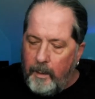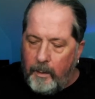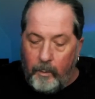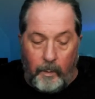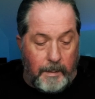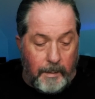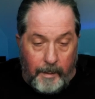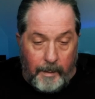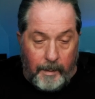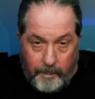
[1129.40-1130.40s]
the reason
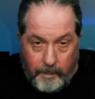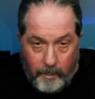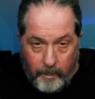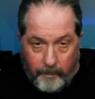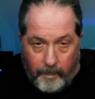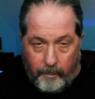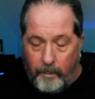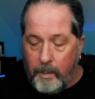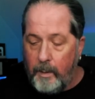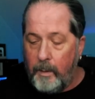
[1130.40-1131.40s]
I got two of them
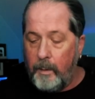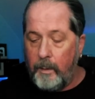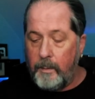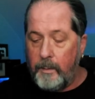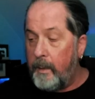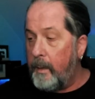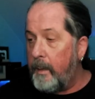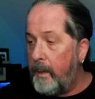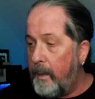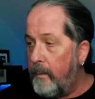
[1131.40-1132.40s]
is, and I
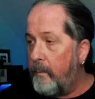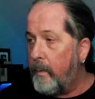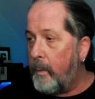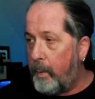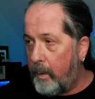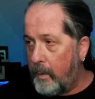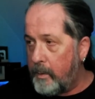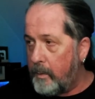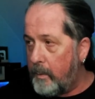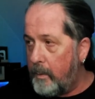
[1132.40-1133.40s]
have a
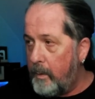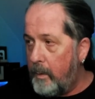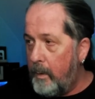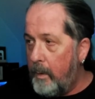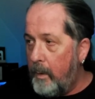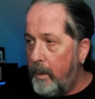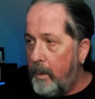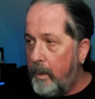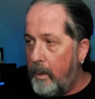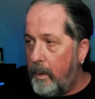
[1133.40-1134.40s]
partial,
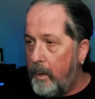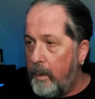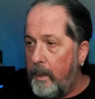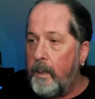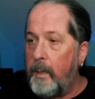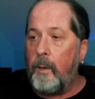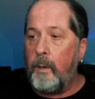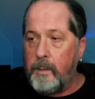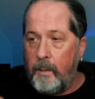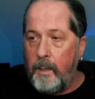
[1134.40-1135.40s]
and I
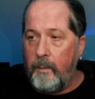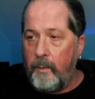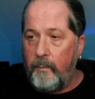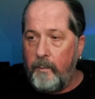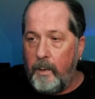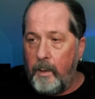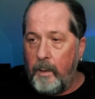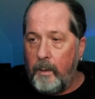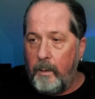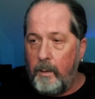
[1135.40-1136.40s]
also have
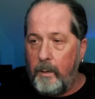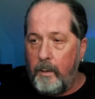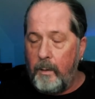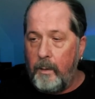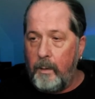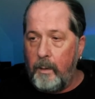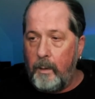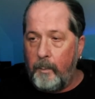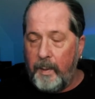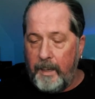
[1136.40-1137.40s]
a
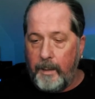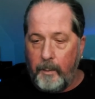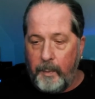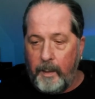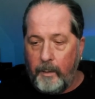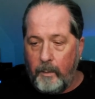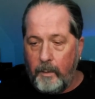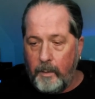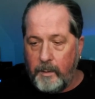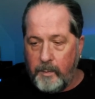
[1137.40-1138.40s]
backup bottle,
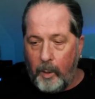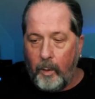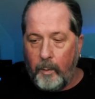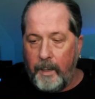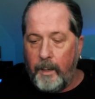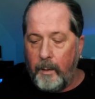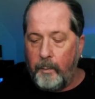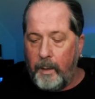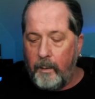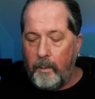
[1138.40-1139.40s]
a smaller backup
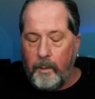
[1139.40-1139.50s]
bottle.